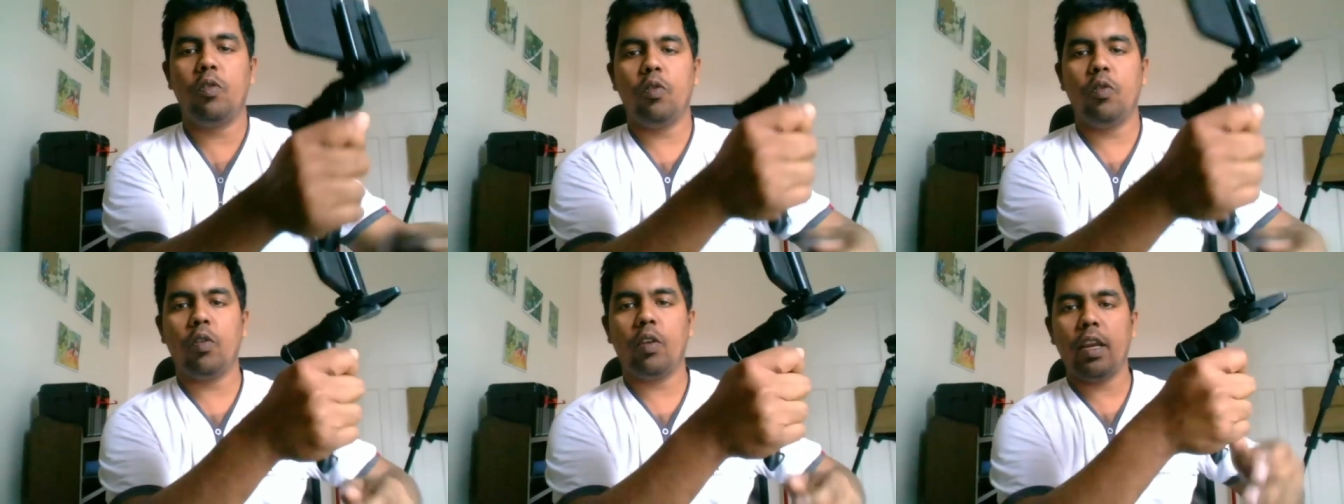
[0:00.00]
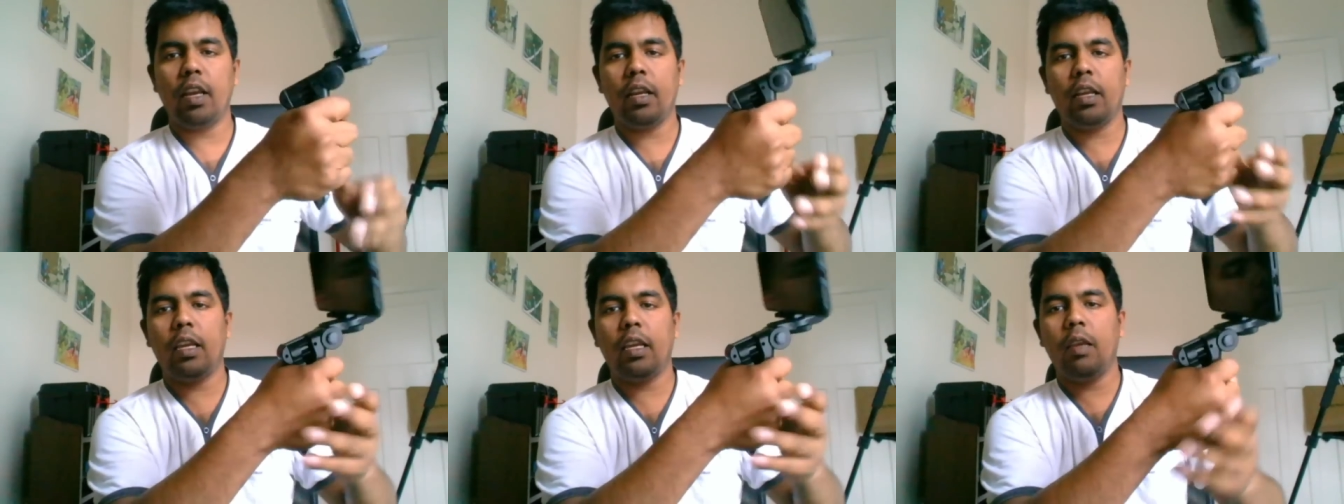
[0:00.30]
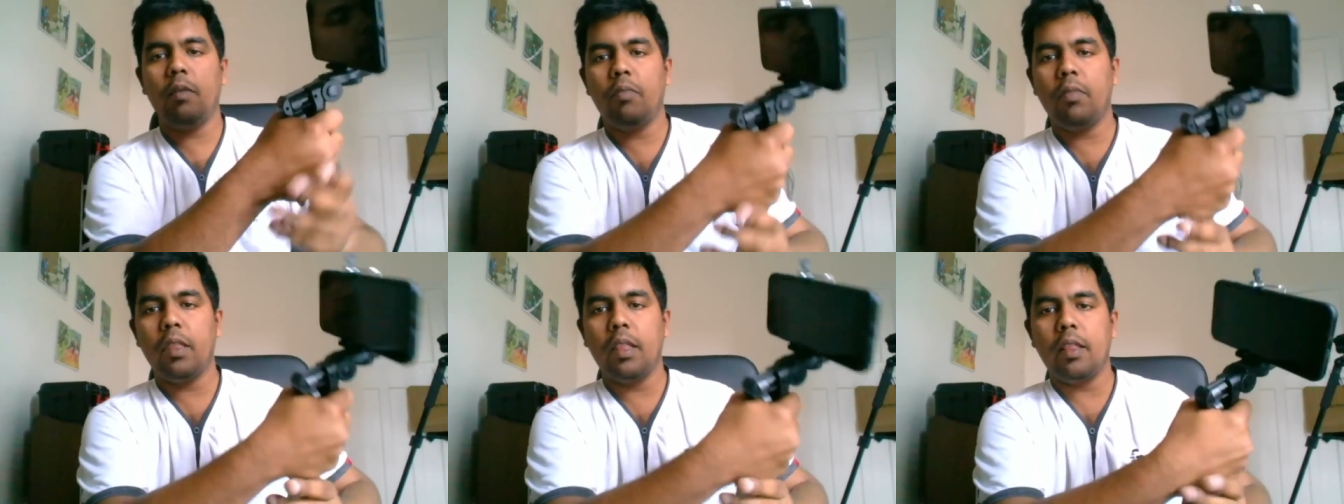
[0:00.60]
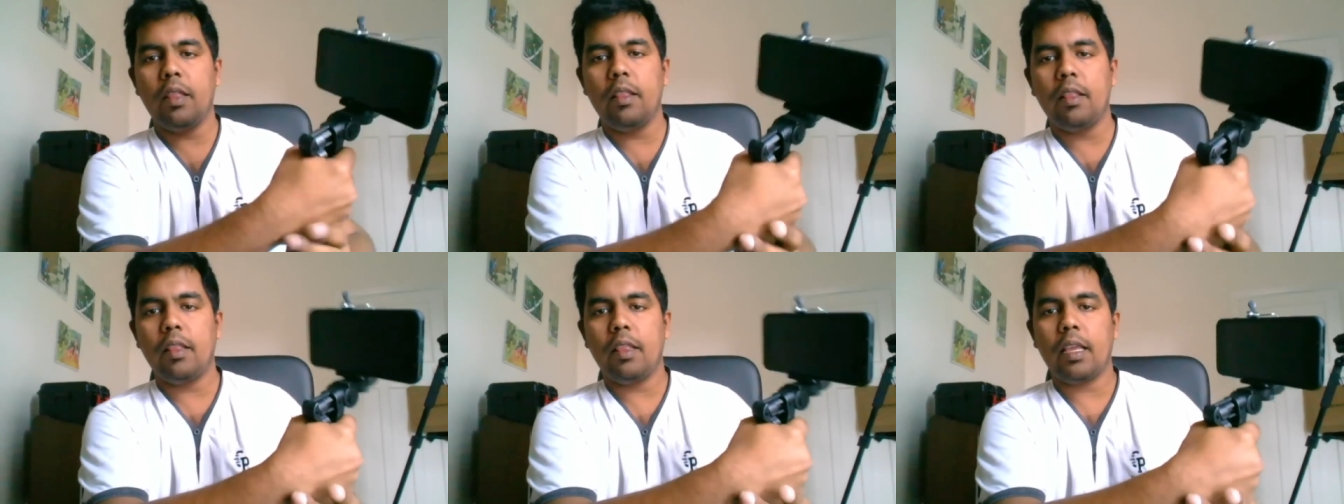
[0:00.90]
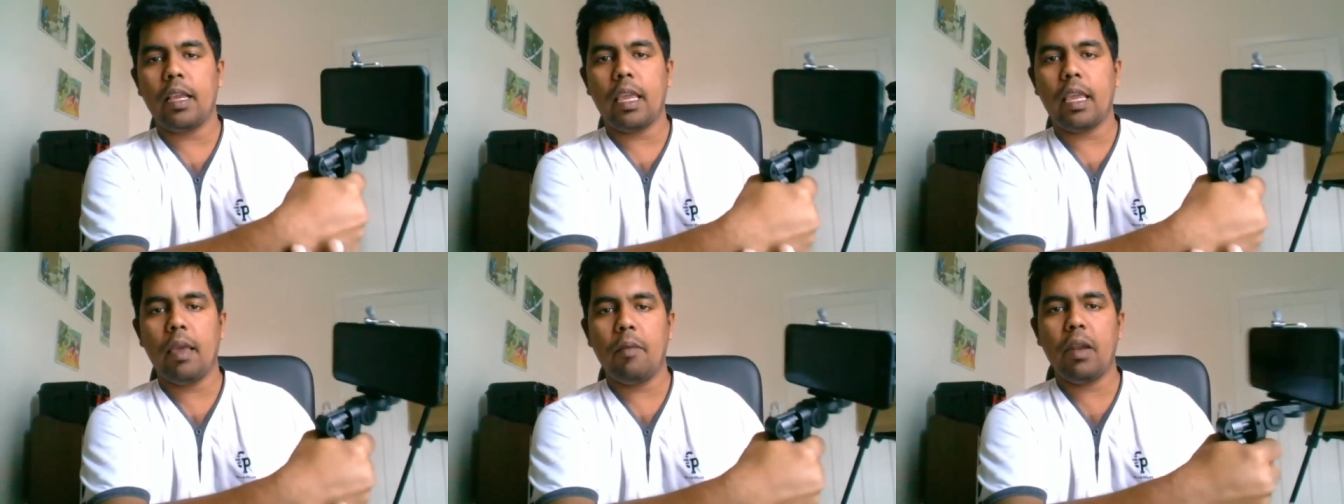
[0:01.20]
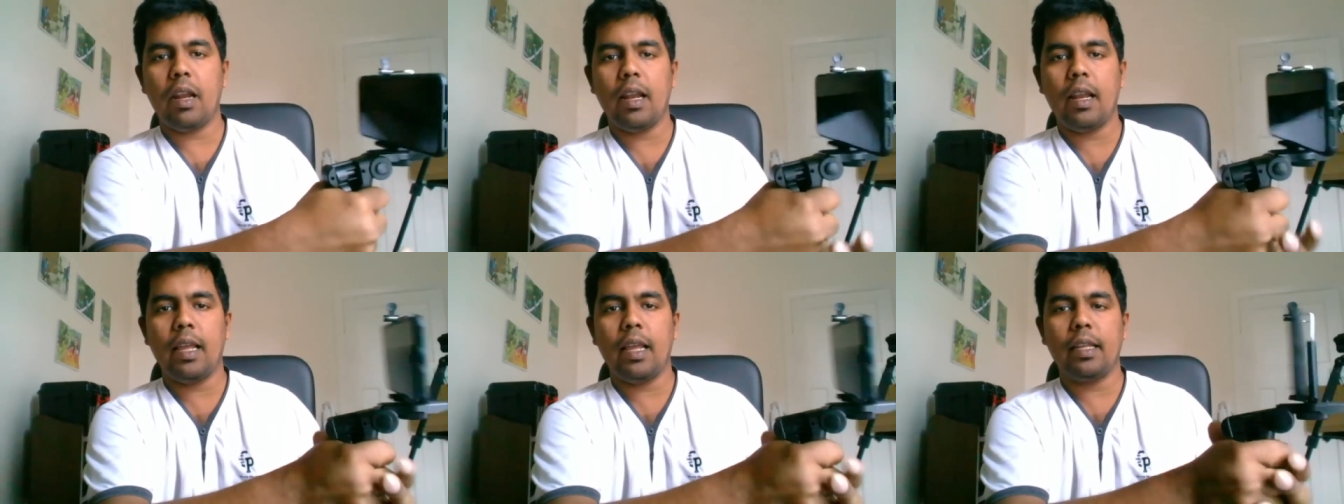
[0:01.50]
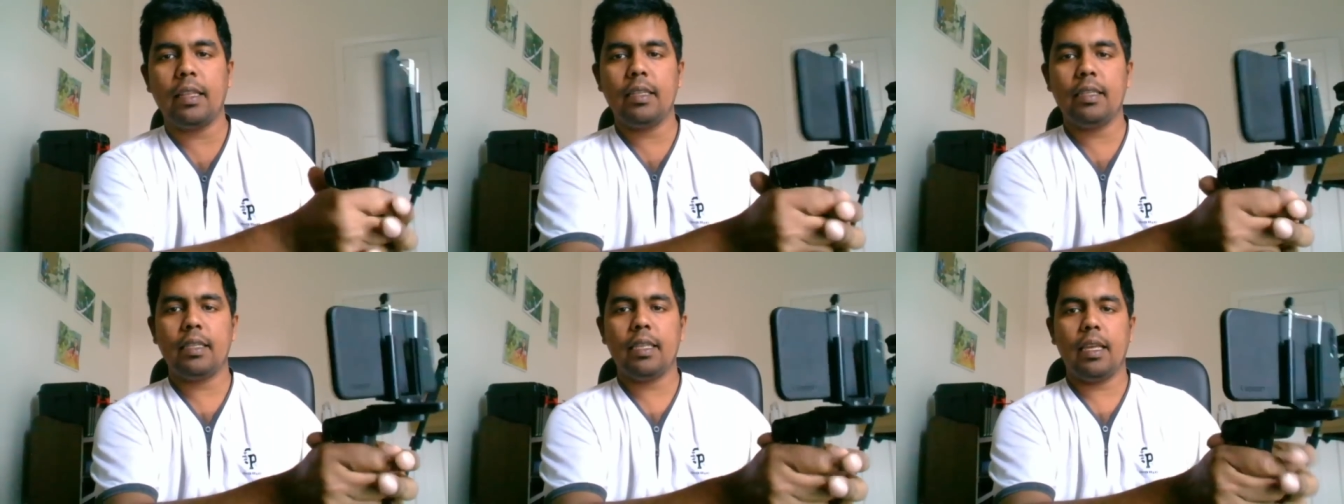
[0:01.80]
you can keep the camera
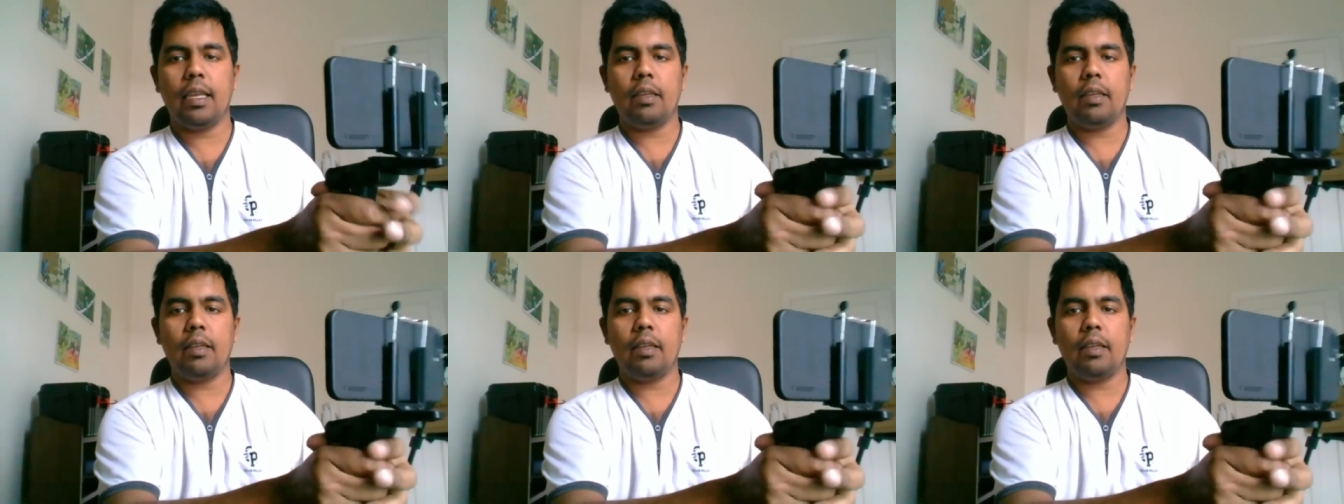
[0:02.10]
like this